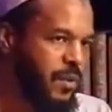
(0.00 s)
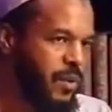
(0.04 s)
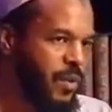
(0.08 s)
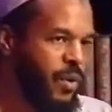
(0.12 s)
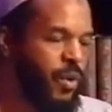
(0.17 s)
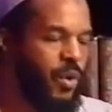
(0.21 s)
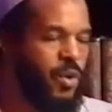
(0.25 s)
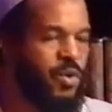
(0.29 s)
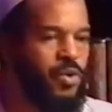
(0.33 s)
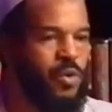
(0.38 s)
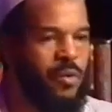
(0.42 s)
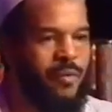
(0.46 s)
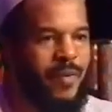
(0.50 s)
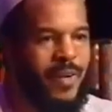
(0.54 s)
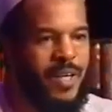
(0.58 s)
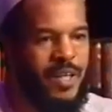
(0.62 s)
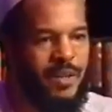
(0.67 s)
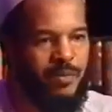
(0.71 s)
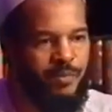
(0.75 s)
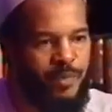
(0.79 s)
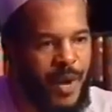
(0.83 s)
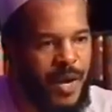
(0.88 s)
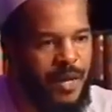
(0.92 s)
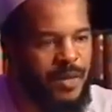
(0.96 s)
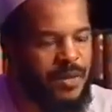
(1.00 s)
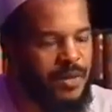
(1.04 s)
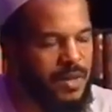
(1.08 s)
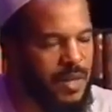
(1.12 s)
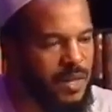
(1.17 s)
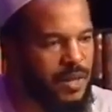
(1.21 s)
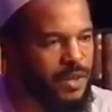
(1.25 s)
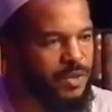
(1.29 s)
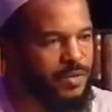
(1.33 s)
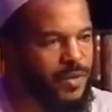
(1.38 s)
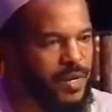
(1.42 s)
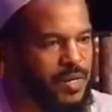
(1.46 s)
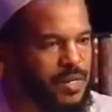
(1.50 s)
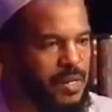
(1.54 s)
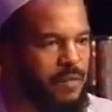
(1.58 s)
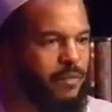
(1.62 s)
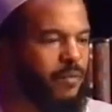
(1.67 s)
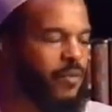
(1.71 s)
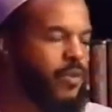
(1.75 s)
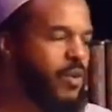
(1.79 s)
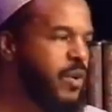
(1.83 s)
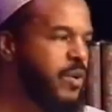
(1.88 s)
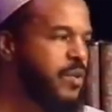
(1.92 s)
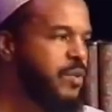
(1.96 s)
Those who have expressed interest,
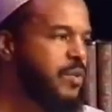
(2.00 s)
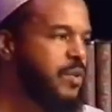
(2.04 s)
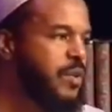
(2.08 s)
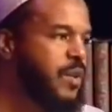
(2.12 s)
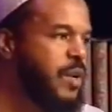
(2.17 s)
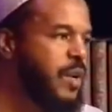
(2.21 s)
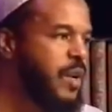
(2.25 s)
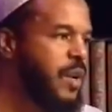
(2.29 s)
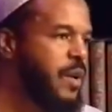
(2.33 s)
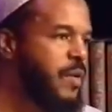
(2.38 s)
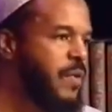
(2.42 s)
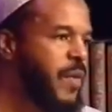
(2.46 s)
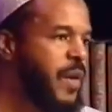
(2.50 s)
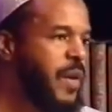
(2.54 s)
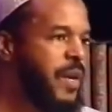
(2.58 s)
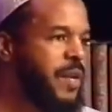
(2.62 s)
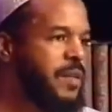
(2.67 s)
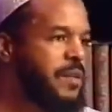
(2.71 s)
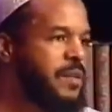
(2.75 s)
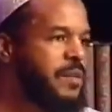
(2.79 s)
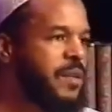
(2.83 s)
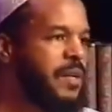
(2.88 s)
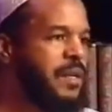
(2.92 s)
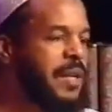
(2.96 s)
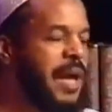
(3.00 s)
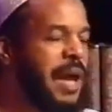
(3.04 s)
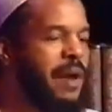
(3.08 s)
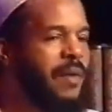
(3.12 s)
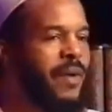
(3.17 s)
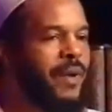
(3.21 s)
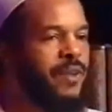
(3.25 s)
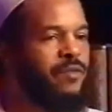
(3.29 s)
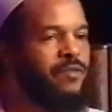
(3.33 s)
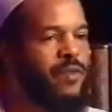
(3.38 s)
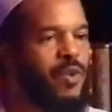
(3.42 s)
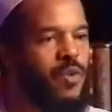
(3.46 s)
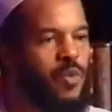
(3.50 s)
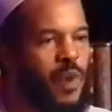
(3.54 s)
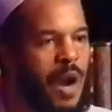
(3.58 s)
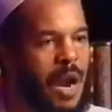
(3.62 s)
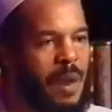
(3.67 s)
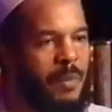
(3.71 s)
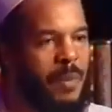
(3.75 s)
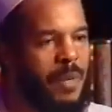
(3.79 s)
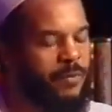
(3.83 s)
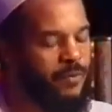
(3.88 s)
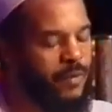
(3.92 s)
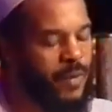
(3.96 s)
of course, then it is a direct
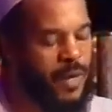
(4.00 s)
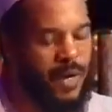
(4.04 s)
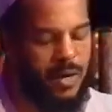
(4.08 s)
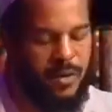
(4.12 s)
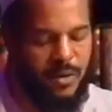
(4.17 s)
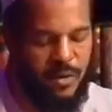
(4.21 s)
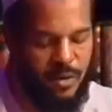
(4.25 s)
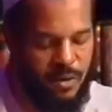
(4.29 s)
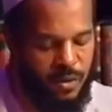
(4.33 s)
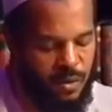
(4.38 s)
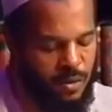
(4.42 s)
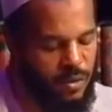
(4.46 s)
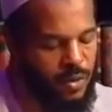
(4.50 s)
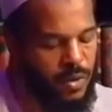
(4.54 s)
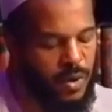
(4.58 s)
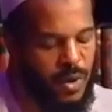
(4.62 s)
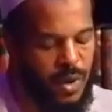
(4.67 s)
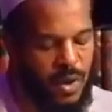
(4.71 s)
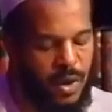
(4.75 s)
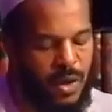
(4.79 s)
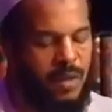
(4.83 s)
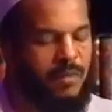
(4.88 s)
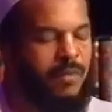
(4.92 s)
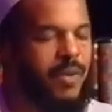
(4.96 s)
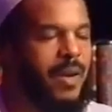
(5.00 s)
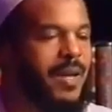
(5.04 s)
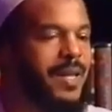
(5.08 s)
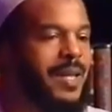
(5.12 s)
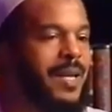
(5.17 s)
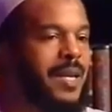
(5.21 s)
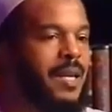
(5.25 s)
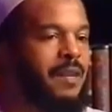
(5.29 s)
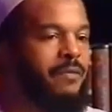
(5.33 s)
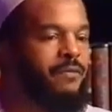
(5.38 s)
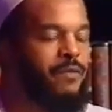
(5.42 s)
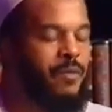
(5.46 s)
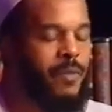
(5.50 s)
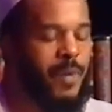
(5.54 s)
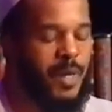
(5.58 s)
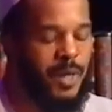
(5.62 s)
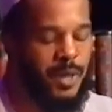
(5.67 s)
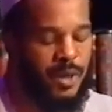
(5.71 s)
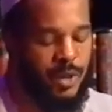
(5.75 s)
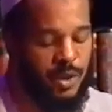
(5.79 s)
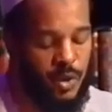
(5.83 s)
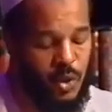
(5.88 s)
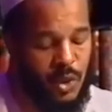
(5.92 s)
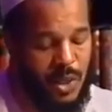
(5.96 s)
requirement for us to convey that
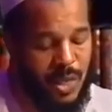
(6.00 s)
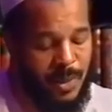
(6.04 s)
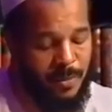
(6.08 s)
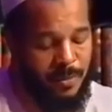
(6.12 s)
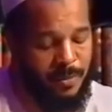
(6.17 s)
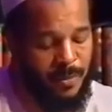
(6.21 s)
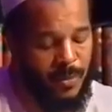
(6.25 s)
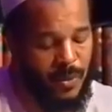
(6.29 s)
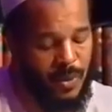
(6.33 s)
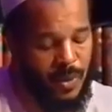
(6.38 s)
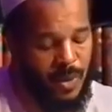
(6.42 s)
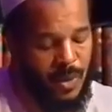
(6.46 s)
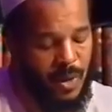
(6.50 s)
information to them.